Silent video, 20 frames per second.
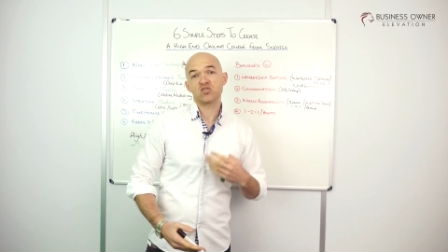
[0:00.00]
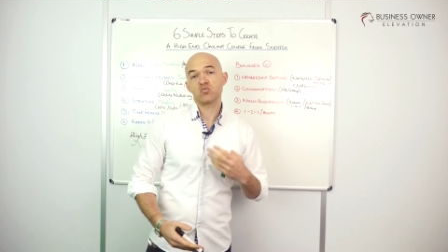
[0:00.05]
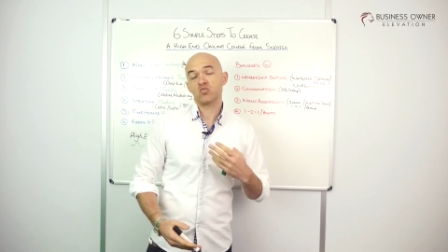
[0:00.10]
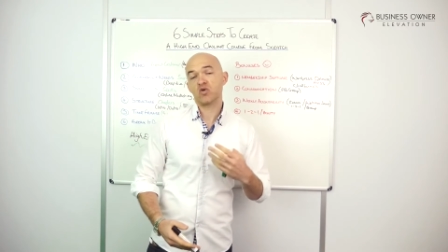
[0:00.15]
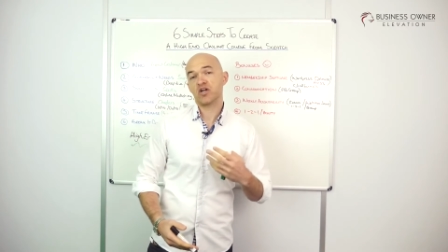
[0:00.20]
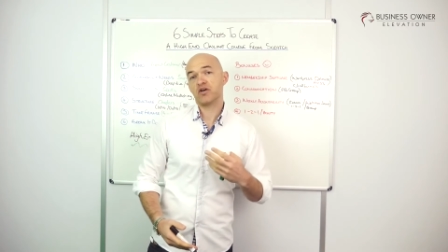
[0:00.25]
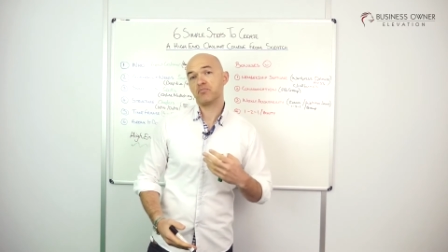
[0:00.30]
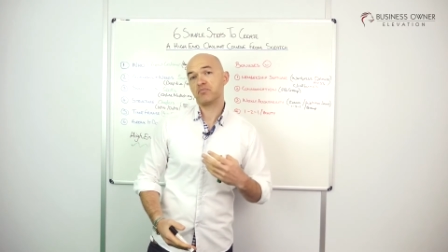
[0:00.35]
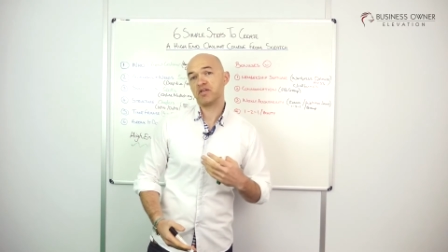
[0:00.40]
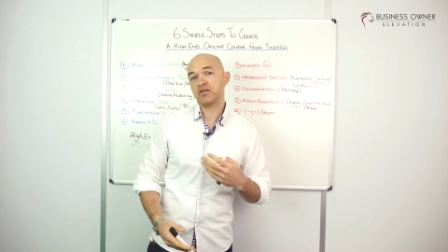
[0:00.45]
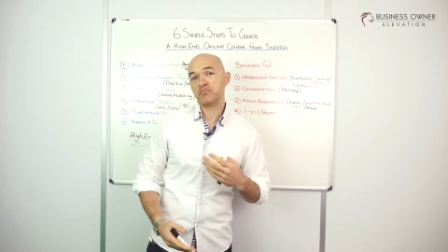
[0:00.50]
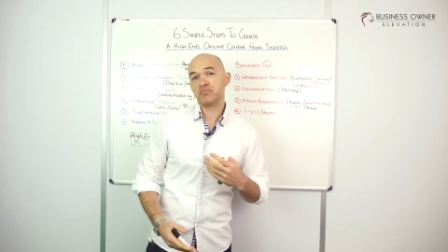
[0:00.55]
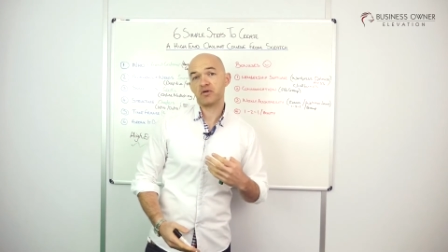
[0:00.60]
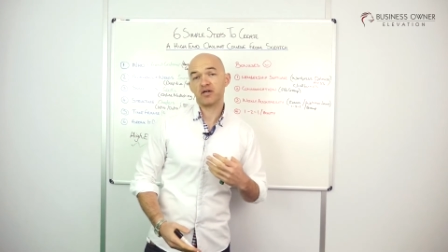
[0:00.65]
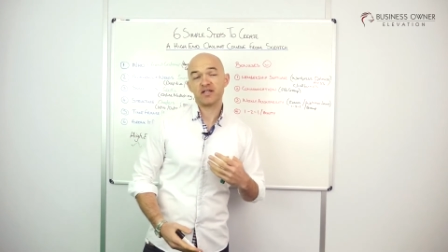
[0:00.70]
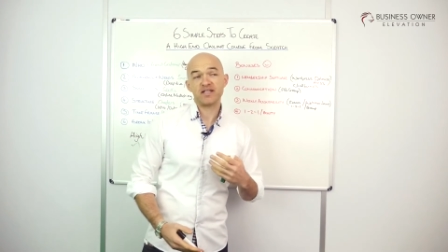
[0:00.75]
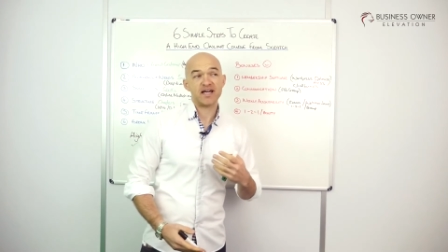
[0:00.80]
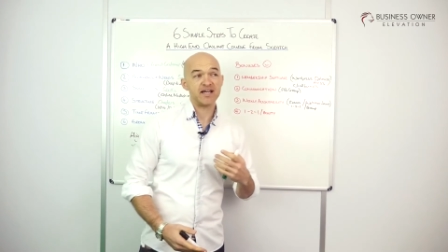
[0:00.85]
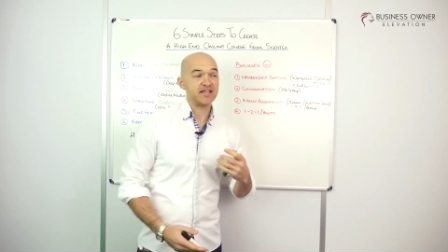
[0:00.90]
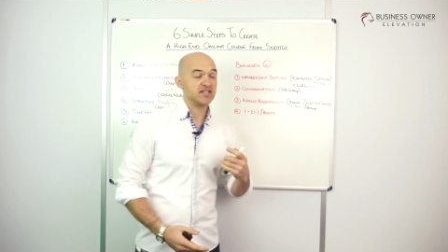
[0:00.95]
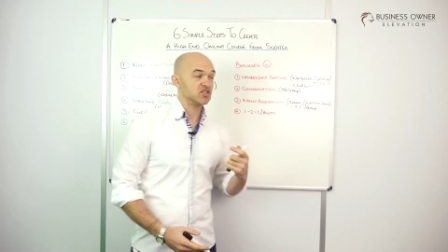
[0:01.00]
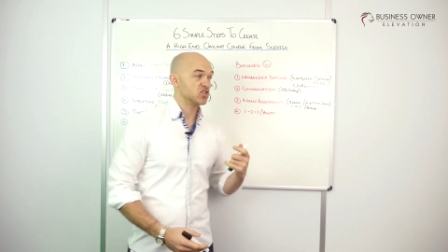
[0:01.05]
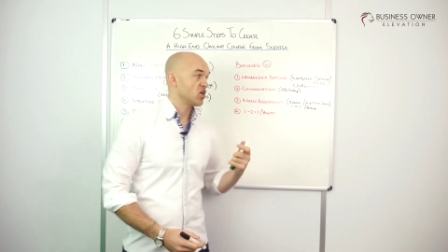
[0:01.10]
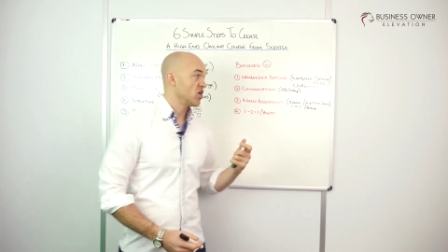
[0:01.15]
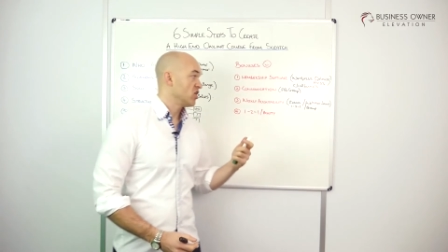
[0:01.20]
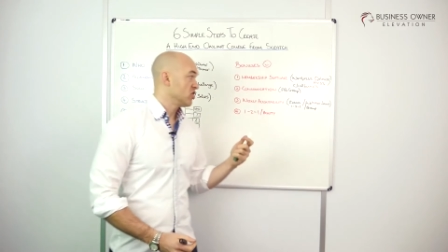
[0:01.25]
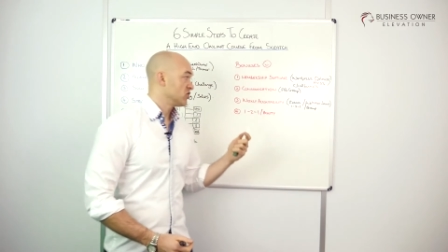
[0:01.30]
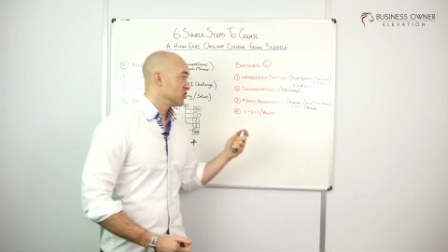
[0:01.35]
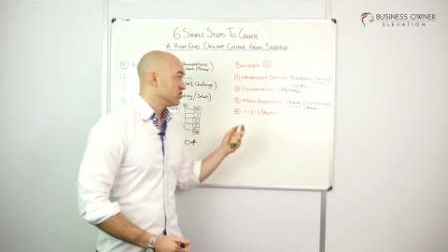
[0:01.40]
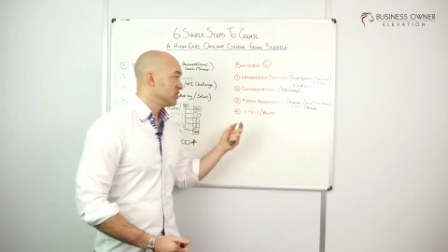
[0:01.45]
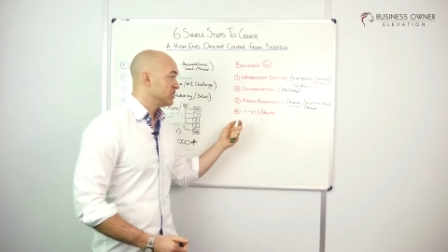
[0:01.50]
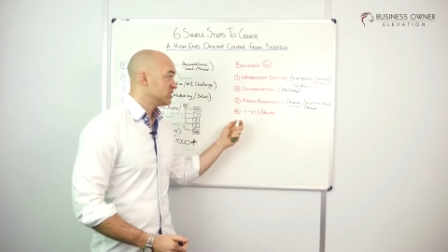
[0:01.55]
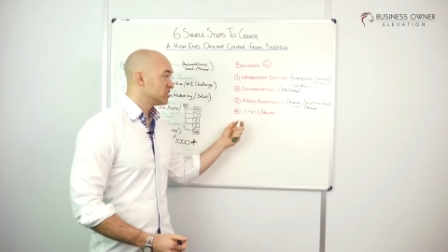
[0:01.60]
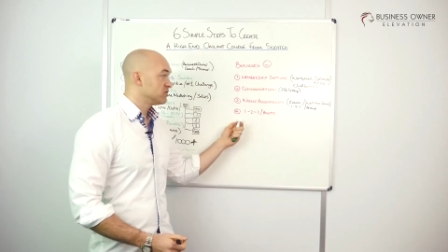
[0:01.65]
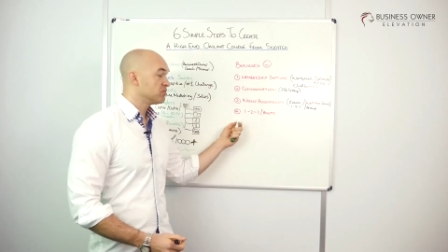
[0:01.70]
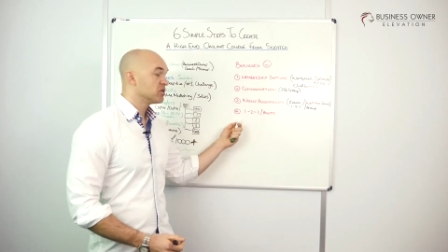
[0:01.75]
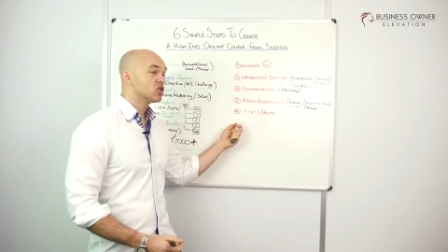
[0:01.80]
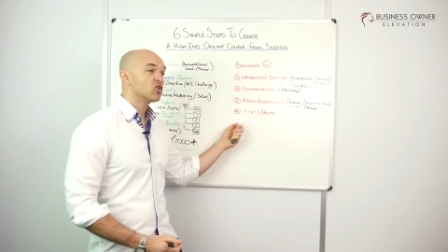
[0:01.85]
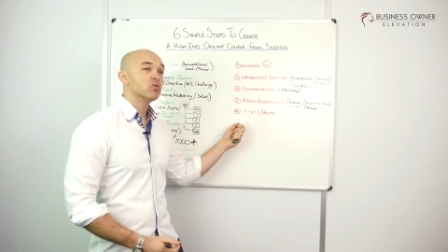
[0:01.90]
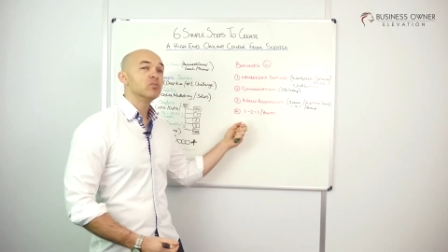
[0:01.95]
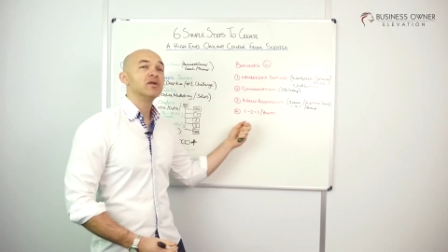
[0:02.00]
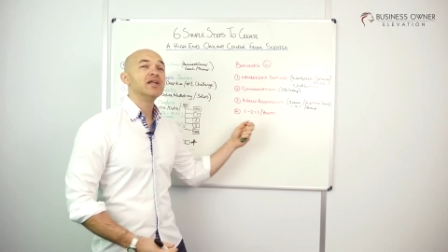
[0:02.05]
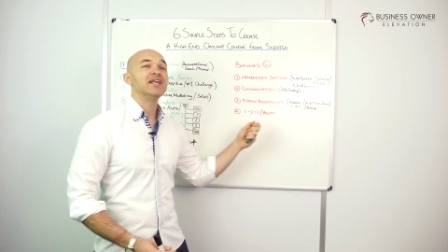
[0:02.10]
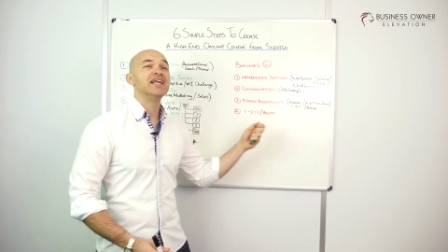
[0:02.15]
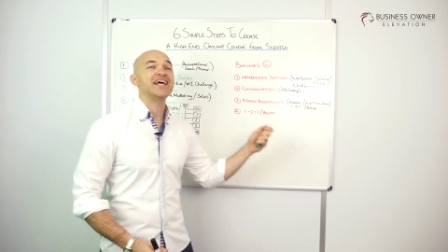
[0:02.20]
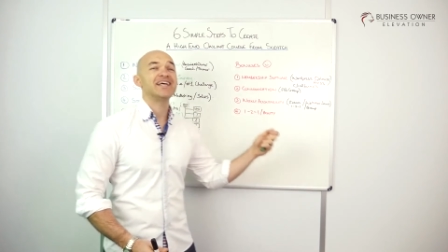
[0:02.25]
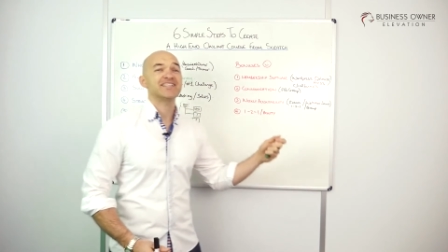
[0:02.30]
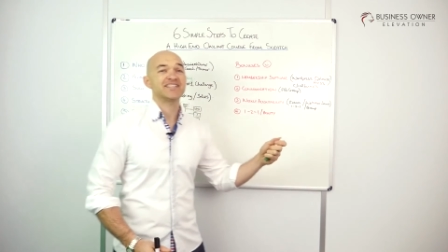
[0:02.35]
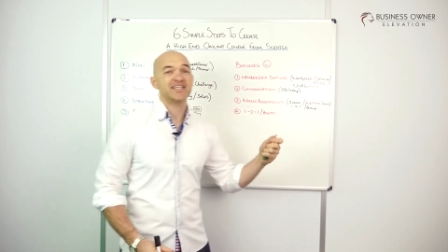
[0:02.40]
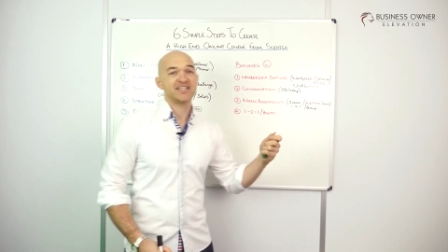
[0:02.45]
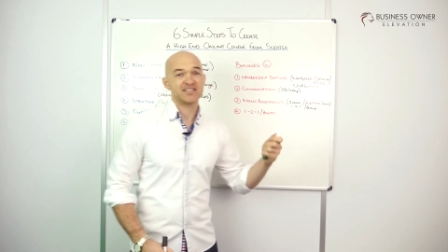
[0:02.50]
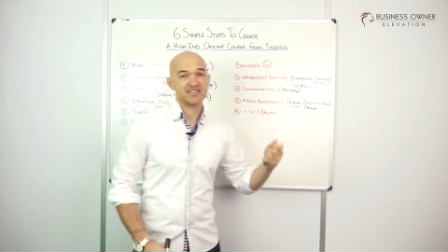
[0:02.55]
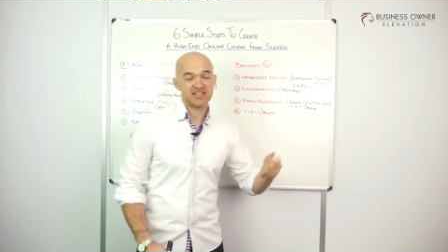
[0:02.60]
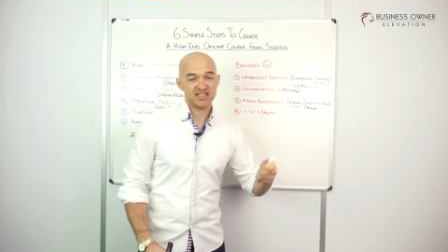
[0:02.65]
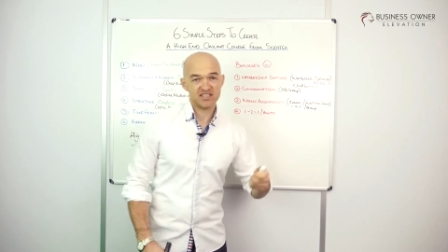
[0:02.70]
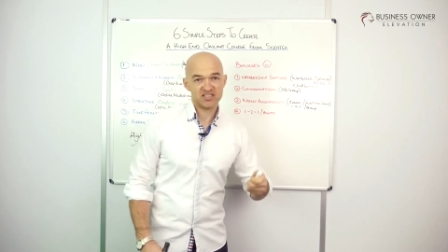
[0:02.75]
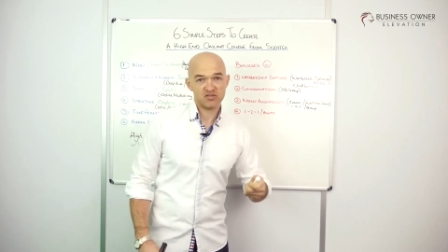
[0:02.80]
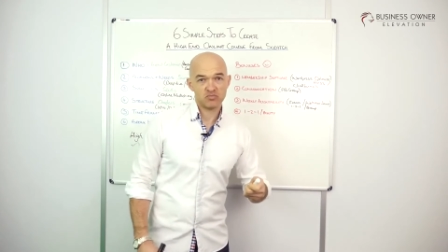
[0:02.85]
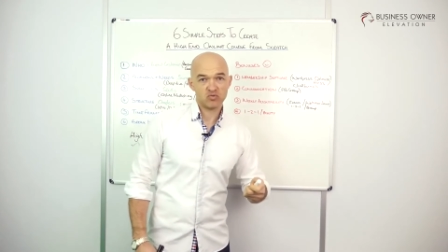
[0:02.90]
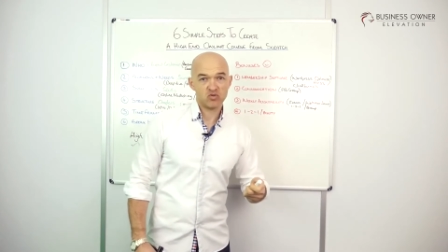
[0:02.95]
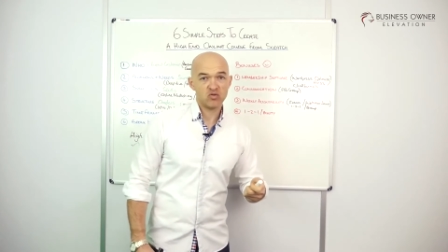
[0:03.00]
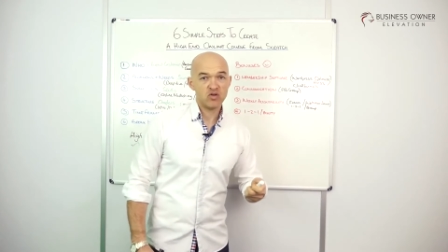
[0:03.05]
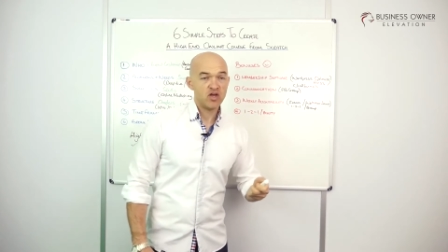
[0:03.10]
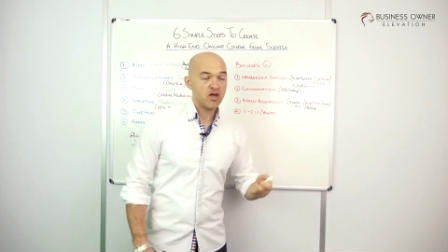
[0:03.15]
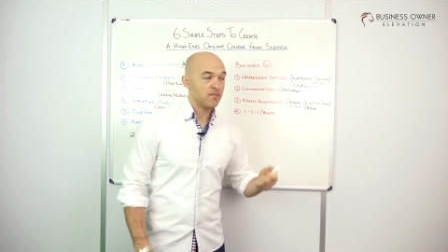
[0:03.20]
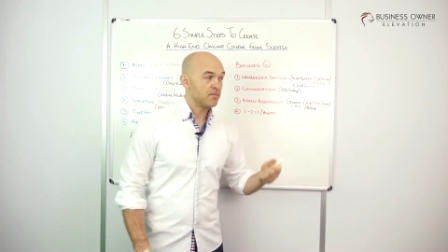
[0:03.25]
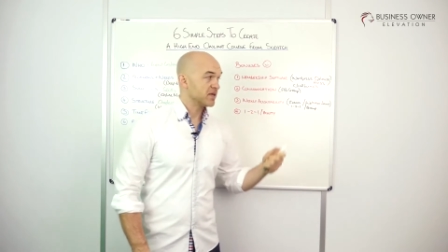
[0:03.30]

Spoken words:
And what I mean by that is you need to become less accessible,